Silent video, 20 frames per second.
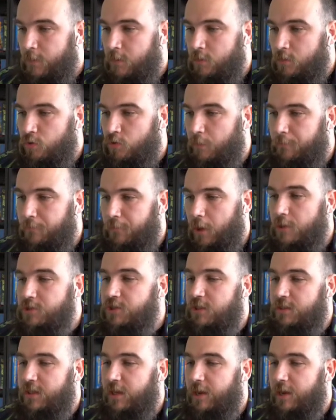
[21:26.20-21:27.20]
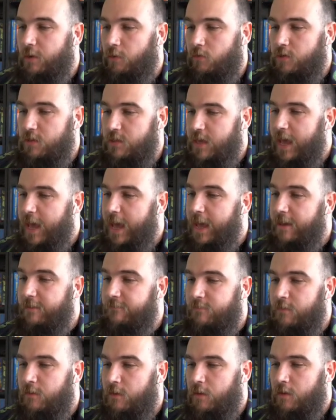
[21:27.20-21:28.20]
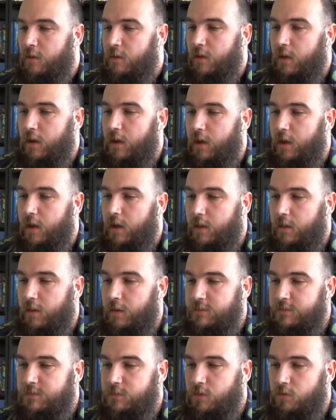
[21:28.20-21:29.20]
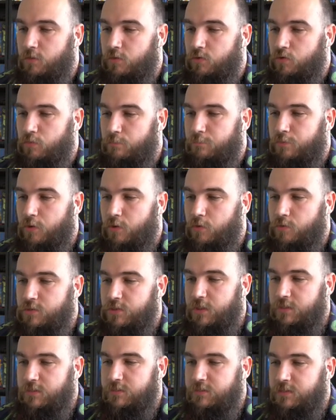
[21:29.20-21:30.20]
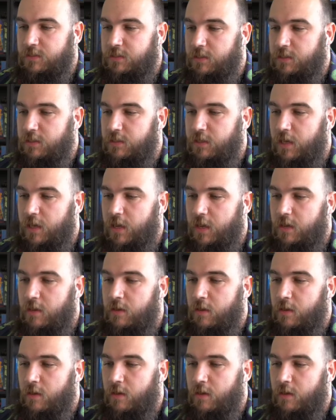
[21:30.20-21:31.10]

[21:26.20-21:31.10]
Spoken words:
to a project that I already have, and let's go to progen CDK,